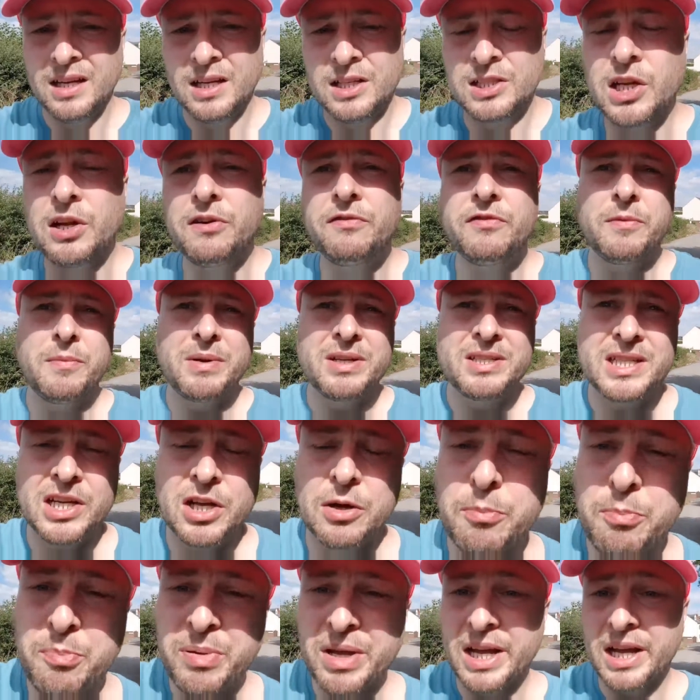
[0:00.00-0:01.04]
So for my
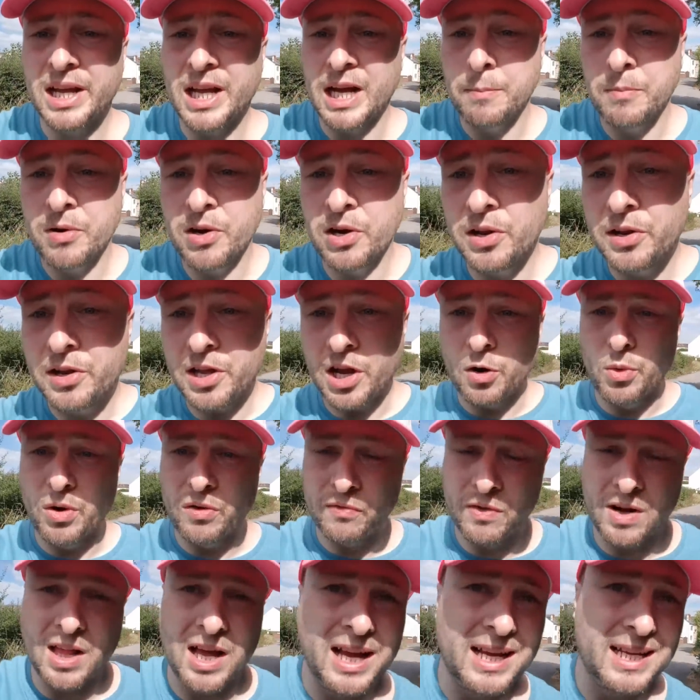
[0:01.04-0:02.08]
second pick, I'm gonna go
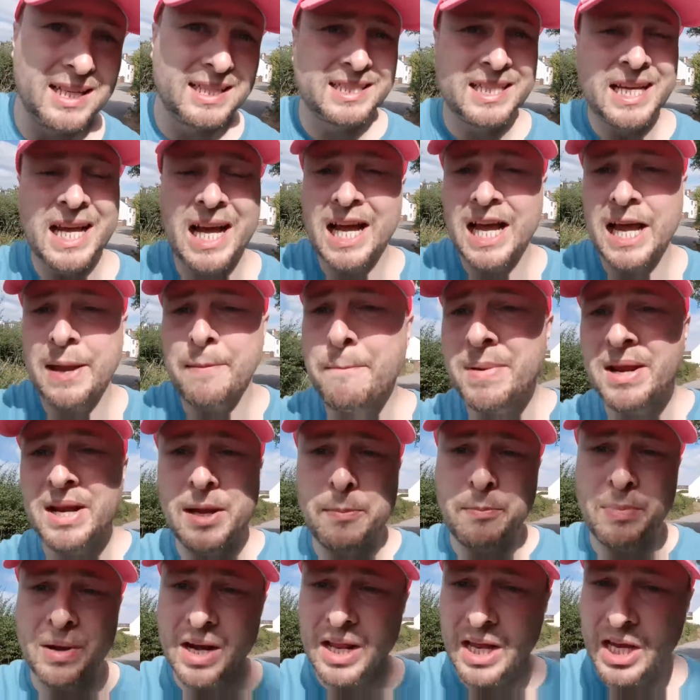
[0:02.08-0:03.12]
with like time
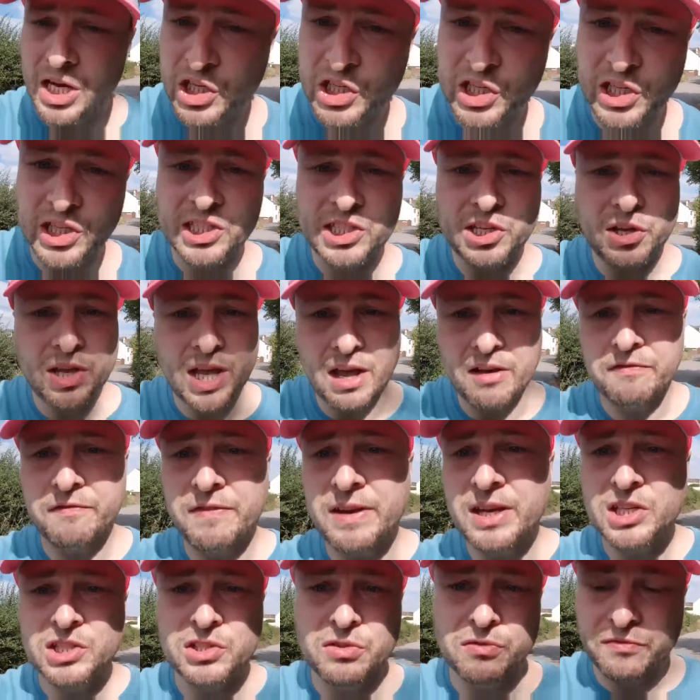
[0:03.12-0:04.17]
manipulation. So yeah,
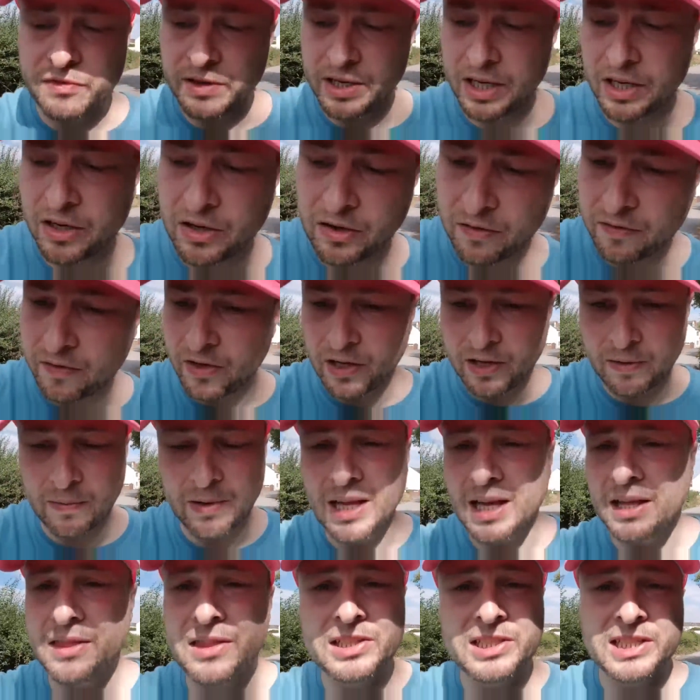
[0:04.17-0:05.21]
think something of
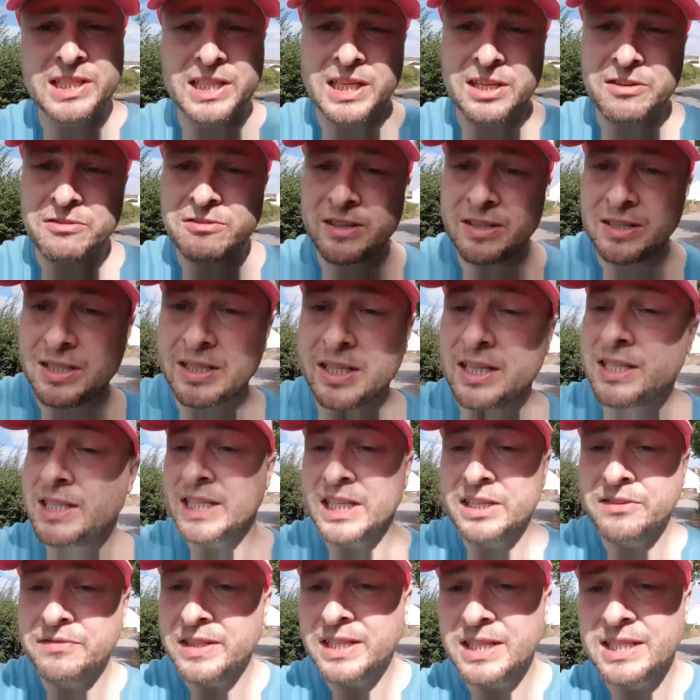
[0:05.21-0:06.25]
like the
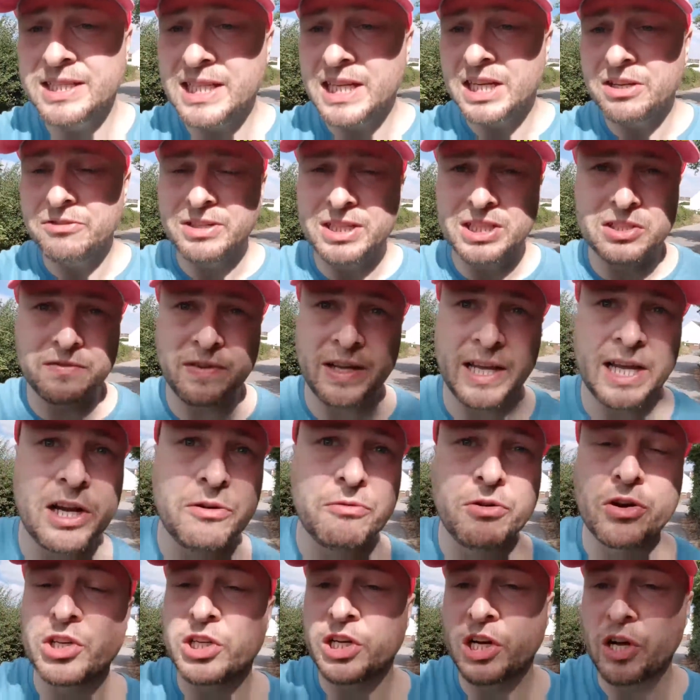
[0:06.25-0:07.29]
TV series of
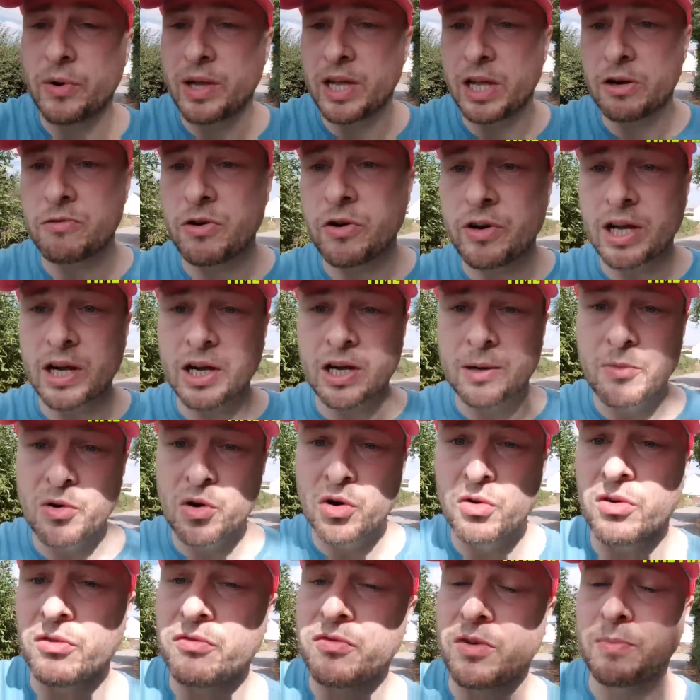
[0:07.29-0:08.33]
Heroes, you know, Hiro
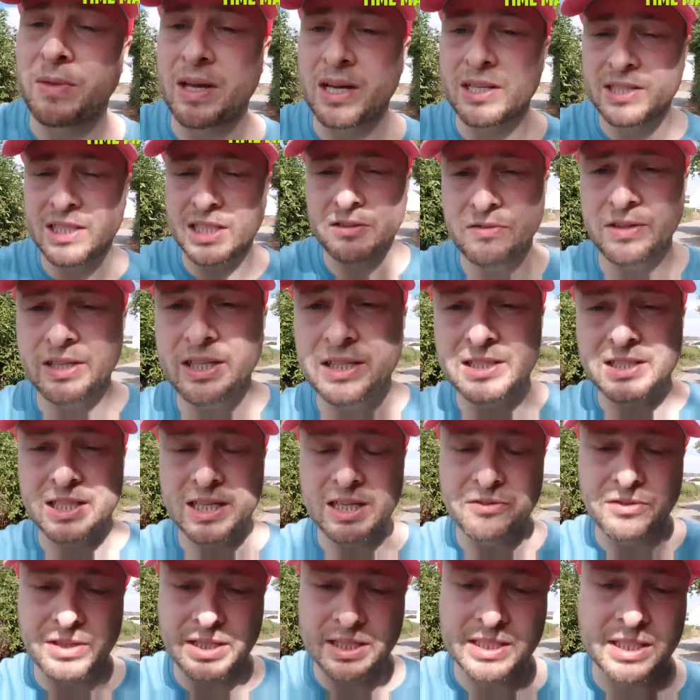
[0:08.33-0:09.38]
Nakamura from that TV
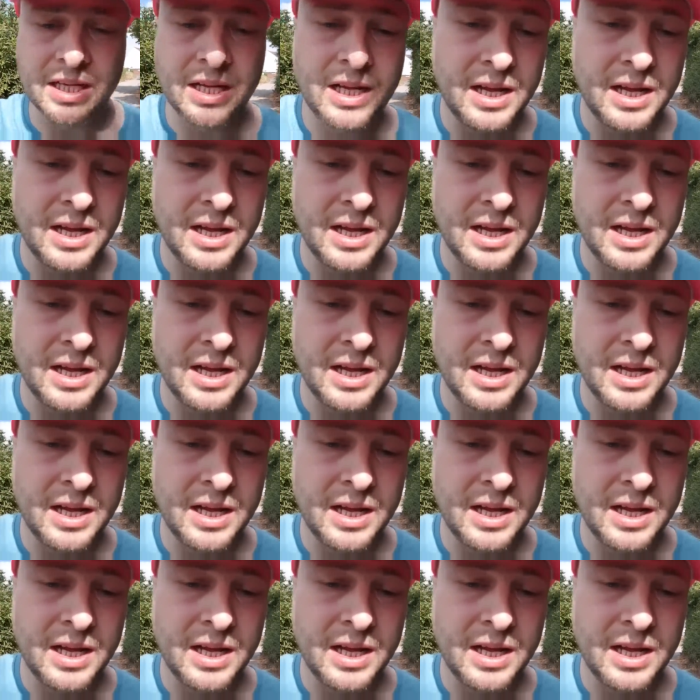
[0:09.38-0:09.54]
series.